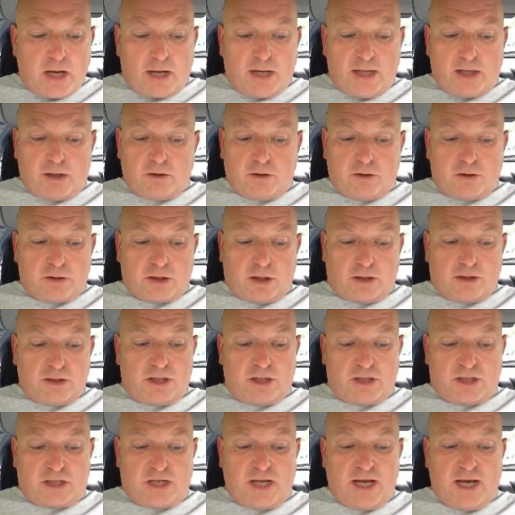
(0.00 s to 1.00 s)
And it goes on
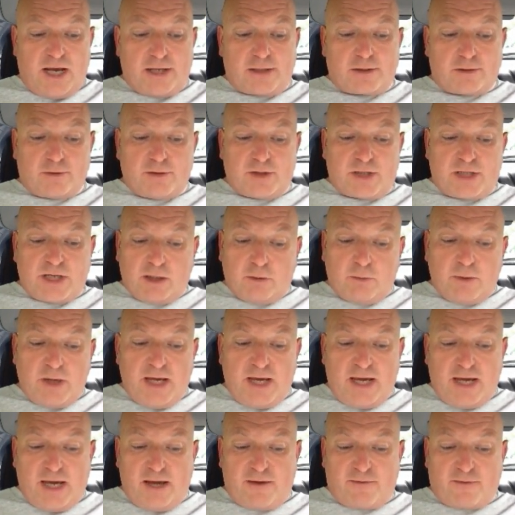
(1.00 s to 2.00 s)
to state, until
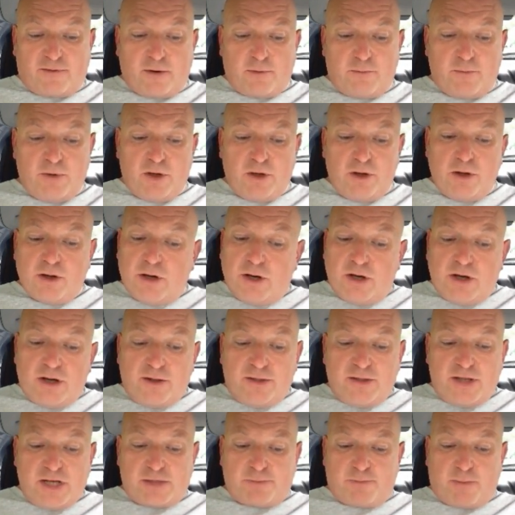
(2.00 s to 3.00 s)
we hear from you,
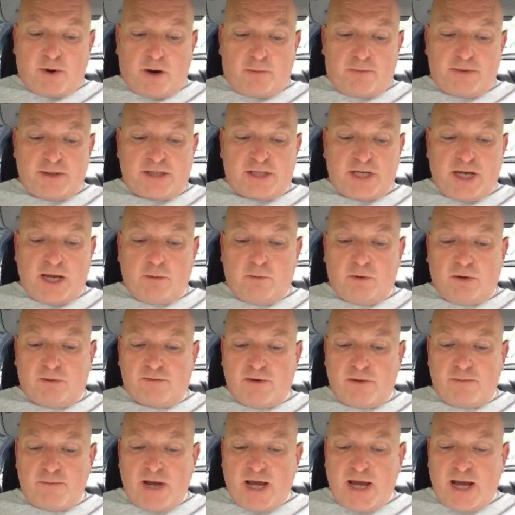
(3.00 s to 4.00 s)
this property will
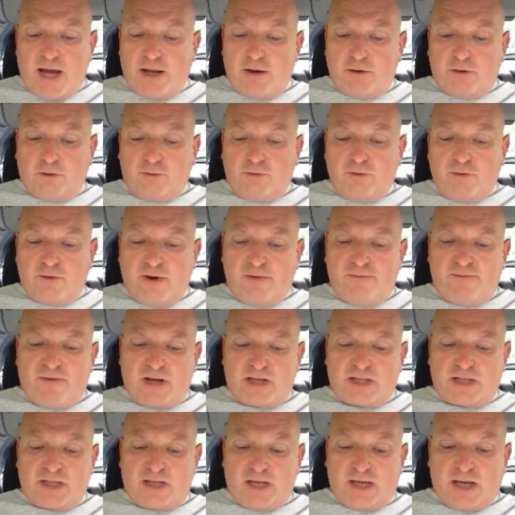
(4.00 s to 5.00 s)
remain under
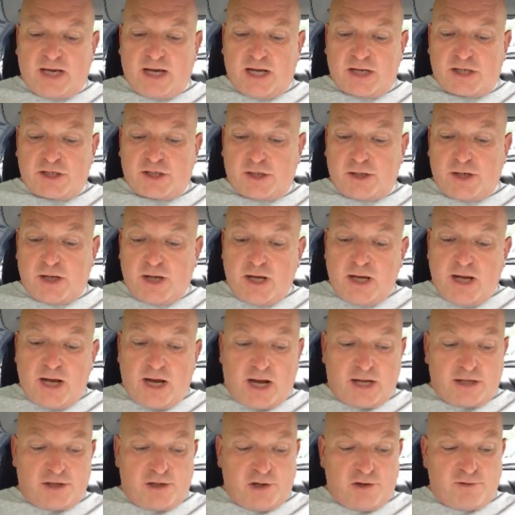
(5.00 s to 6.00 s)
investigation
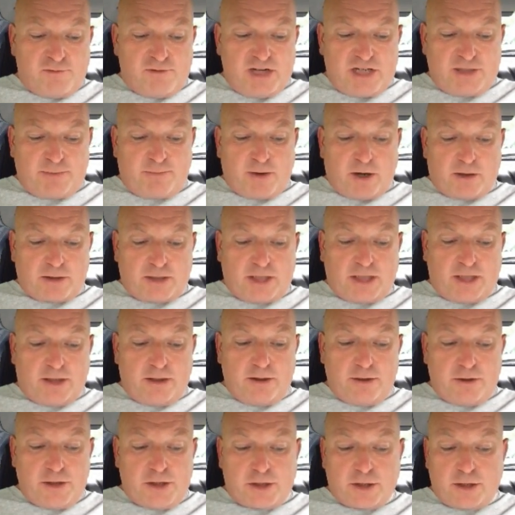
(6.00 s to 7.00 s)
and you risk
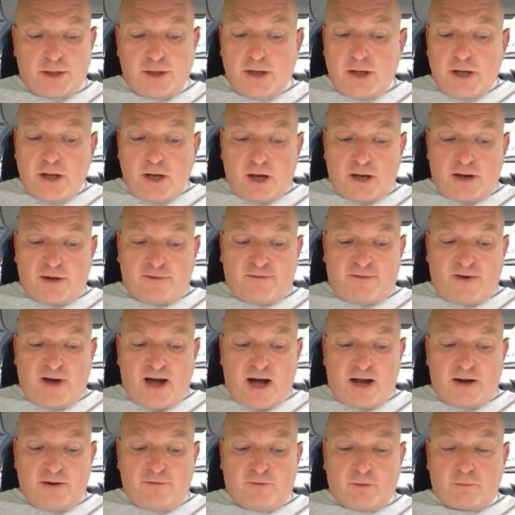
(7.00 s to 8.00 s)
prosecution and a
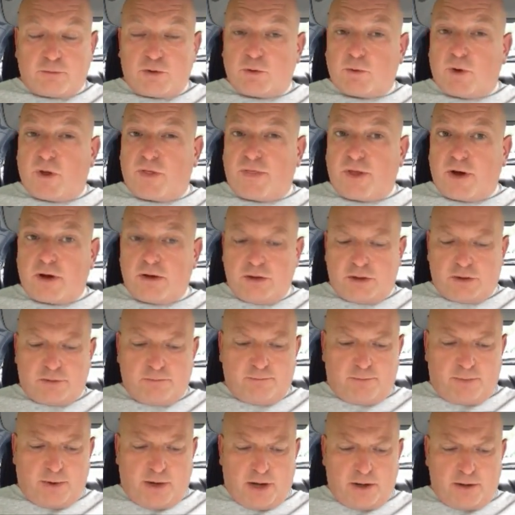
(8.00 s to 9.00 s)
fine of up to
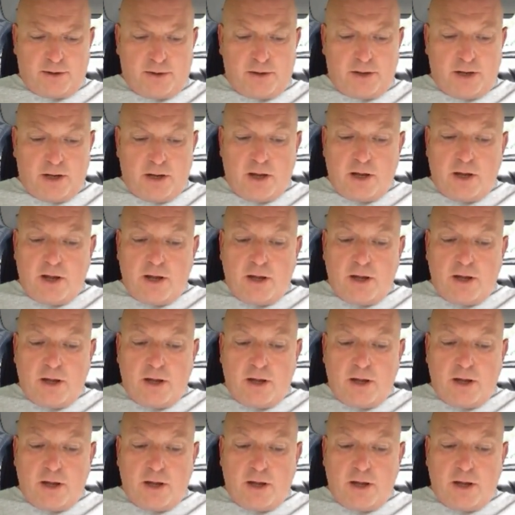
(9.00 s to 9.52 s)
£1,000.